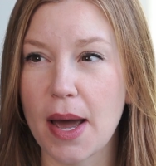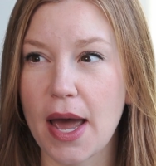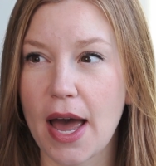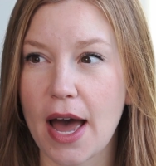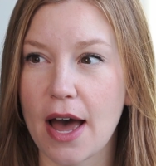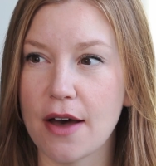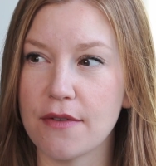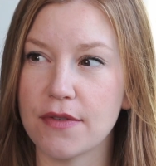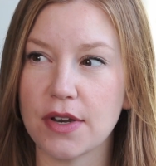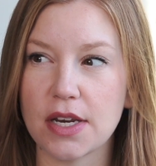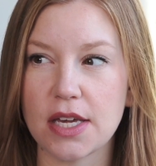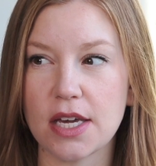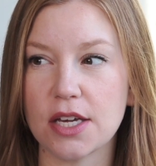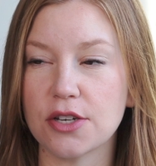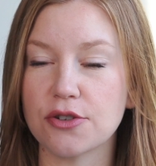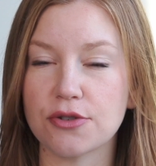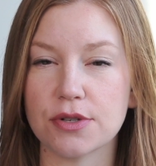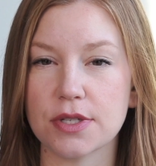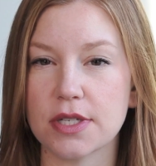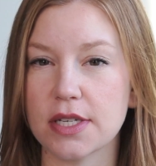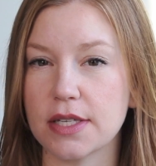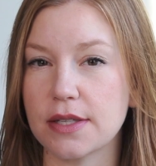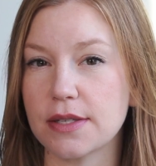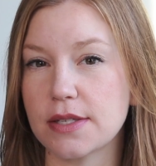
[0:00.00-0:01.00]
I have any
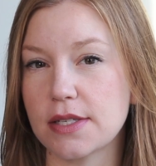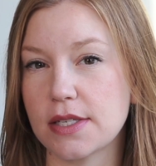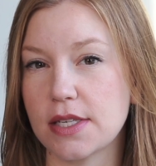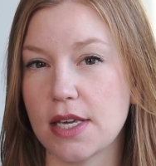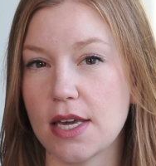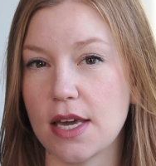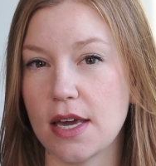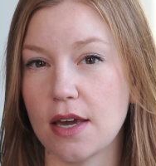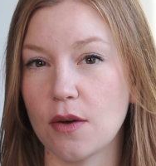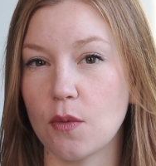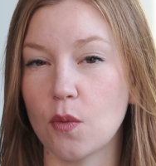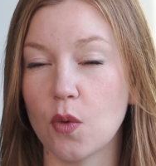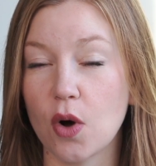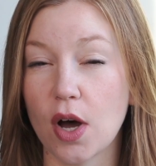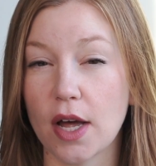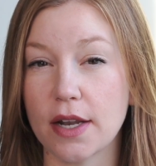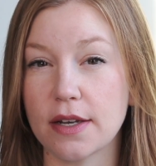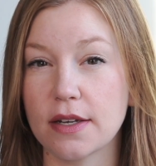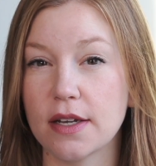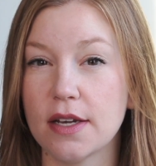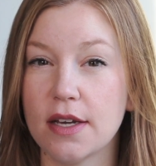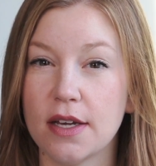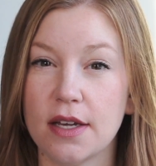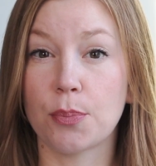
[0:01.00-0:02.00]
interest in seeing
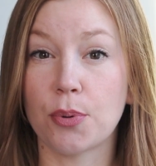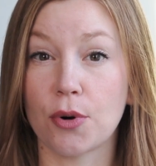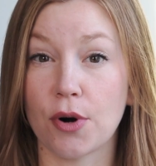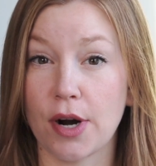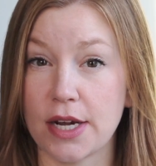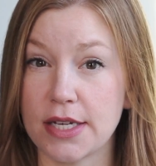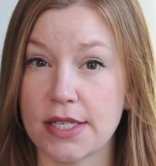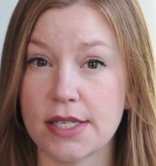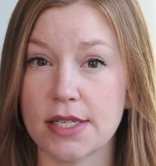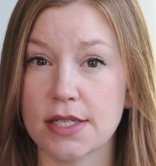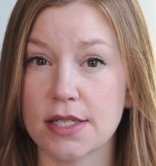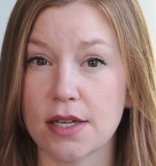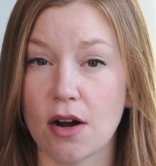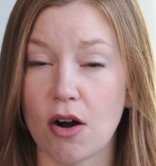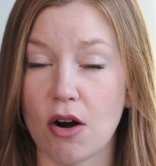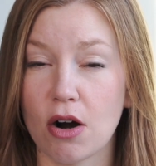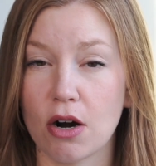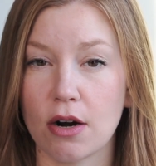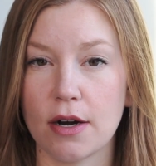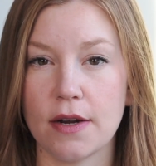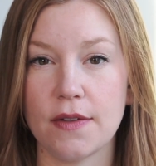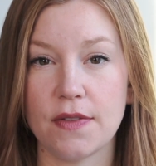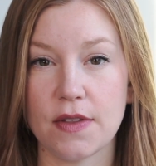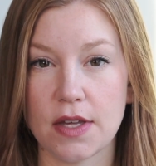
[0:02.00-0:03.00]
what the prices
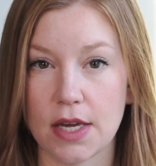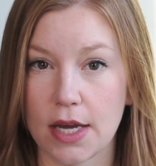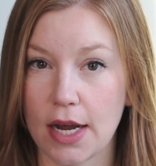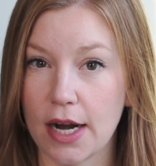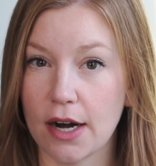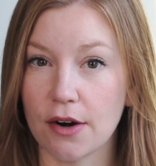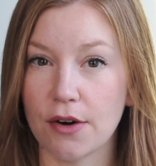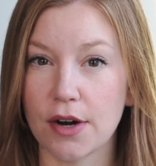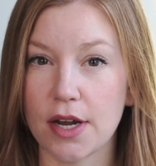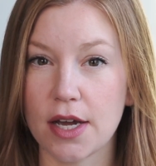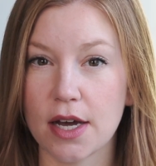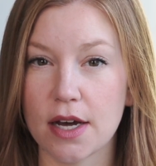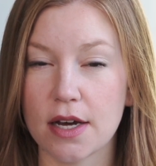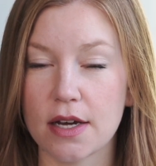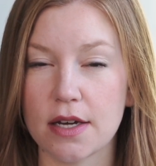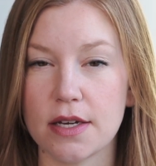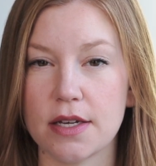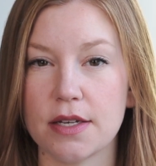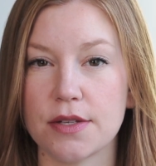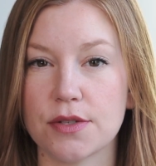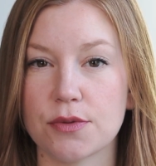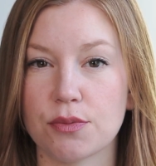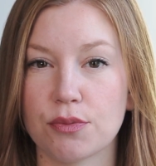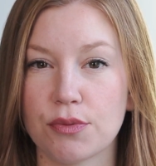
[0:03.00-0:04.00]
are in the area,
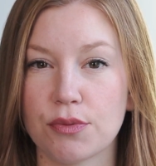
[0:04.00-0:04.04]
is